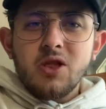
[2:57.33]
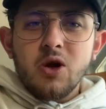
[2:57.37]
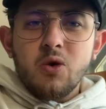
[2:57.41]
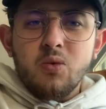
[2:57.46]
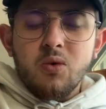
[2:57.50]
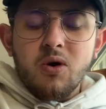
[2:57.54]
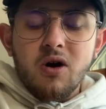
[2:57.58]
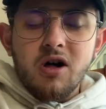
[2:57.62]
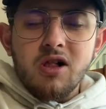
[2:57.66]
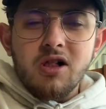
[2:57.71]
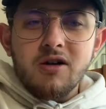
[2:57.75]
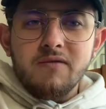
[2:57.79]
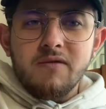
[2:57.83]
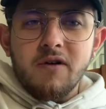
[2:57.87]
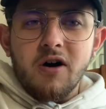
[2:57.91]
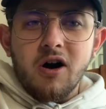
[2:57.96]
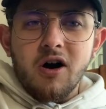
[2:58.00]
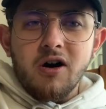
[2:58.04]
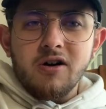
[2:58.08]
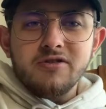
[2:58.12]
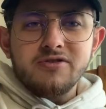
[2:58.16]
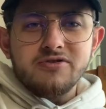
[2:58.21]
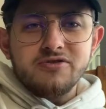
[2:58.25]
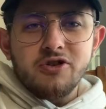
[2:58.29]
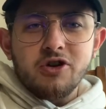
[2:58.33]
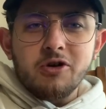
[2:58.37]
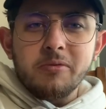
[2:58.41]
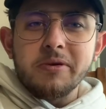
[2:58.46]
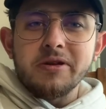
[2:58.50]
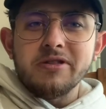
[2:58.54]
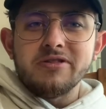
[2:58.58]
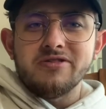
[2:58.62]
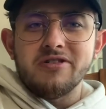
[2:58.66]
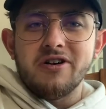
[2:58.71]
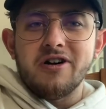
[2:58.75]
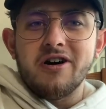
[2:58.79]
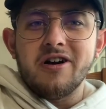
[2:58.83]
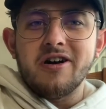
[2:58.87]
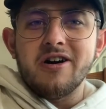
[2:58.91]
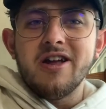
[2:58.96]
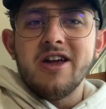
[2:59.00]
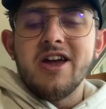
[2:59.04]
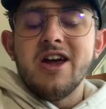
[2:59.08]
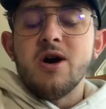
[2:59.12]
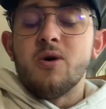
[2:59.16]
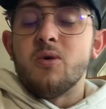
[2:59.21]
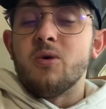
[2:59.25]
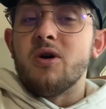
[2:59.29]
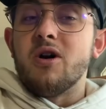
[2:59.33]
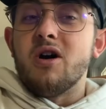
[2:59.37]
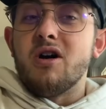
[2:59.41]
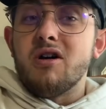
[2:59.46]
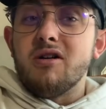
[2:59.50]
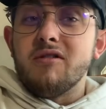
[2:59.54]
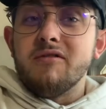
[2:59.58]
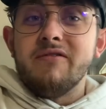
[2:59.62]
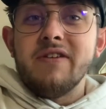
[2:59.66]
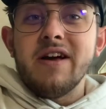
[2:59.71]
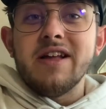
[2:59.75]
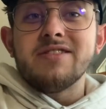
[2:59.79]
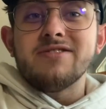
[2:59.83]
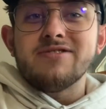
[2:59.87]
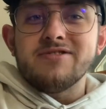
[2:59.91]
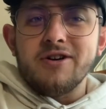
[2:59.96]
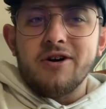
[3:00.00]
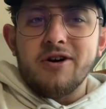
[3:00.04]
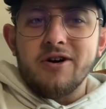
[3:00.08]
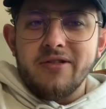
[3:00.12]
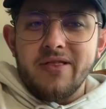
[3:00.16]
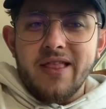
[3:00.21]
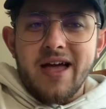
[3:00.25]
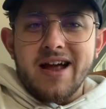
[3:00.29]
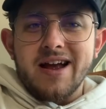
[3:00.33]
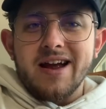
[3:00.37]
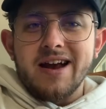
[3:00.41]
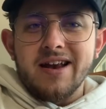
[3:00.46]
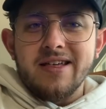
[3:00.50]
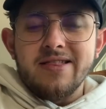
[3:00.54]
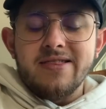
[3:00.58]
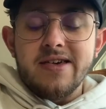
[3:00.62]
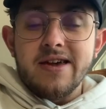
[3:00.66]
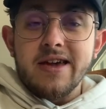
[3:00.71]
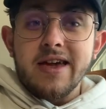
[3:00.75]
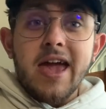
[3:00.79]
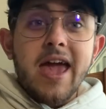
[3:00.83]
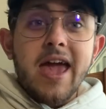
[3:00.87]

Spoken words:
where all of our sermons are, where our events are, and that kind of thing,